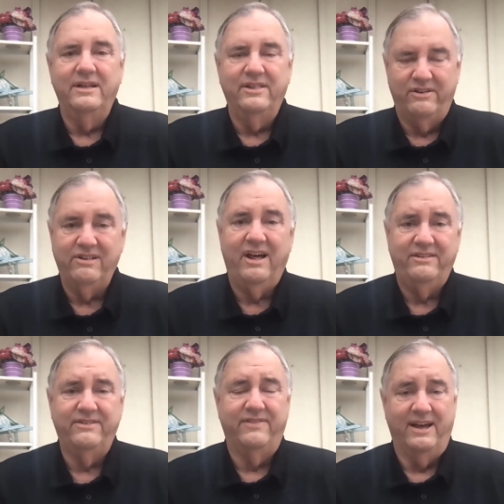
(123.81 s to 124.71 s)
There's
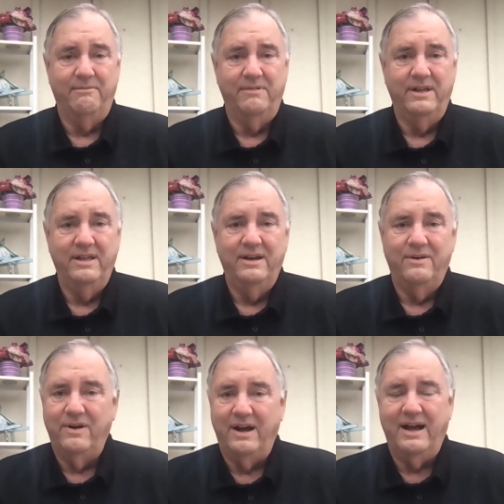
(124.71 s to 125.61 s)
lots of them.
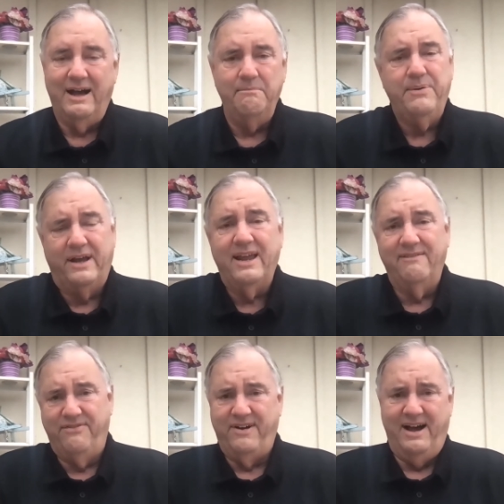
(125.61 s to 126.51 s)
I'm picking
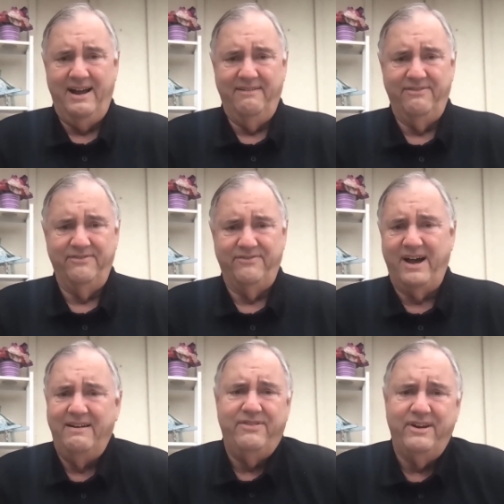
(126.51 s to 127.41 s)
5.
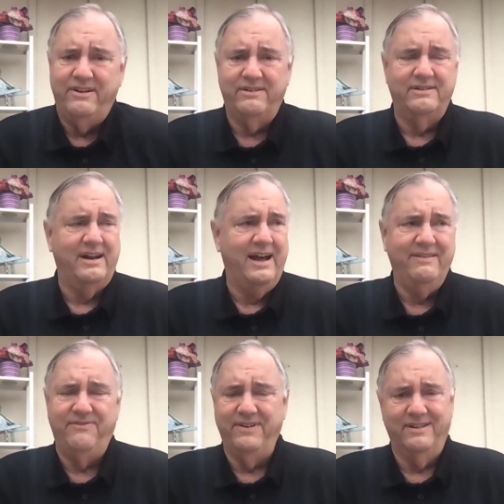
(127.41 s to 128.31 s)
5 that are I
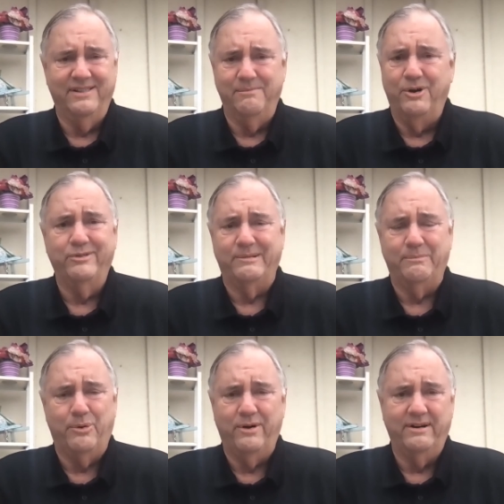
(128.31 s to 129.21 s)
feel the most
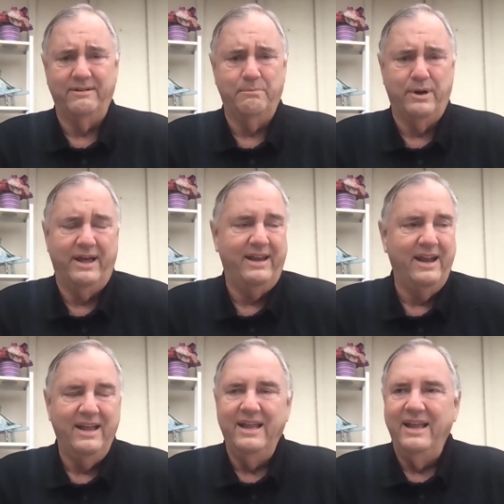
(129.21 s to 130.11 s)
important, but
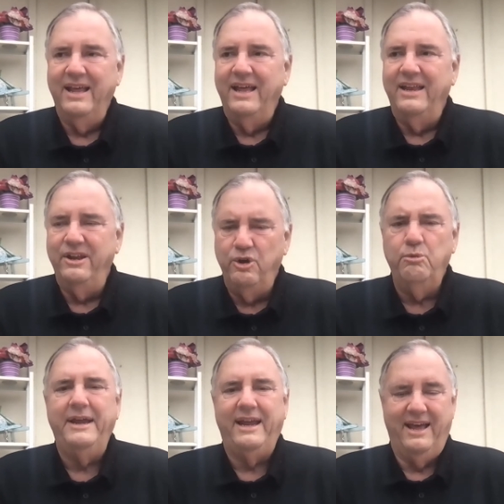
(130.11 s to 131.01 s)
new
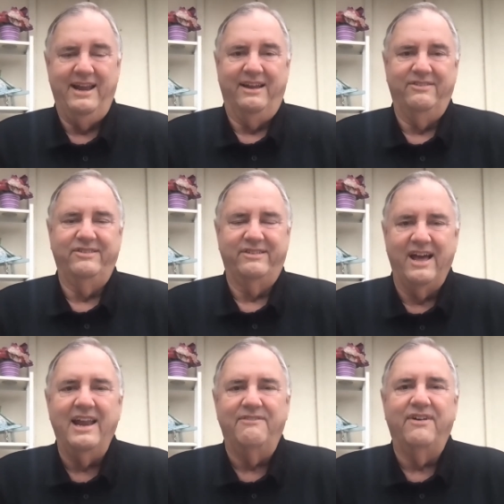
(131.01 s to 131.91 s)
beginnings is
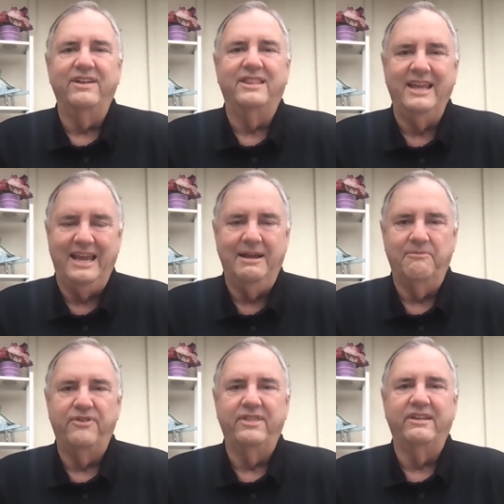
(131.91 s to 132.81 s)
kind of our theme
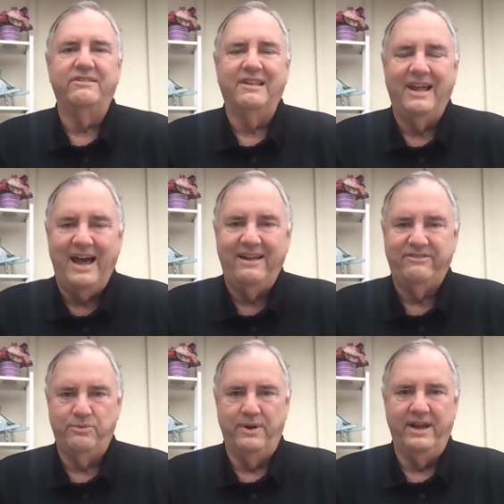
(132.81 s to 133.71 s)
for this
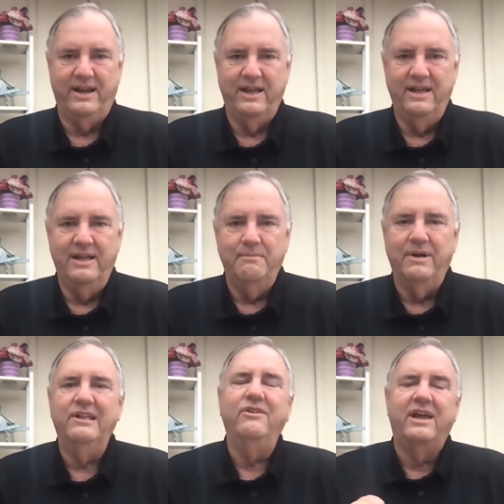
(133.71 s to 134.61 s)
last week
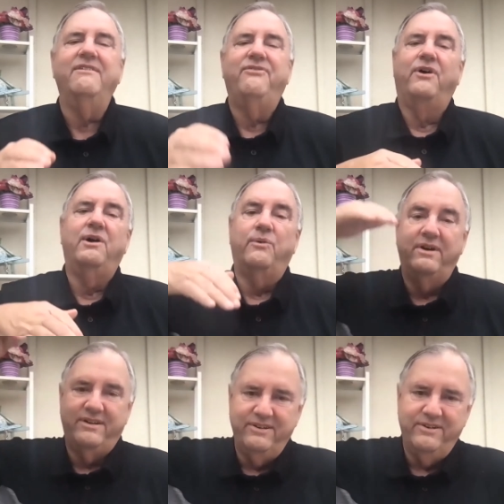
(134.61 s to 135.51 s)
but looking
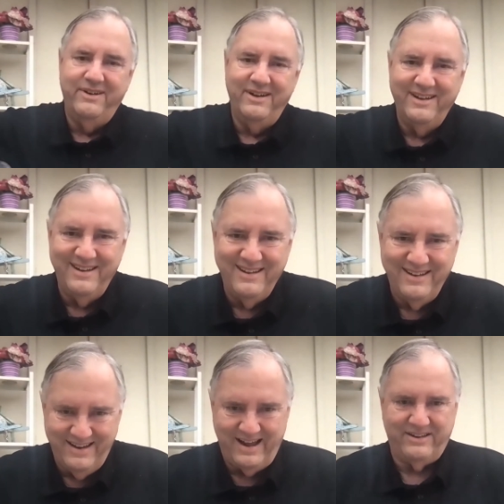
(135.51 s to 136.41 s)
forward to
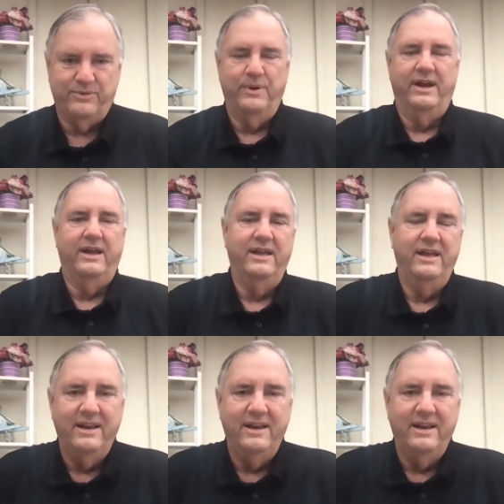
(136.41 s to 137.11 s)
next week.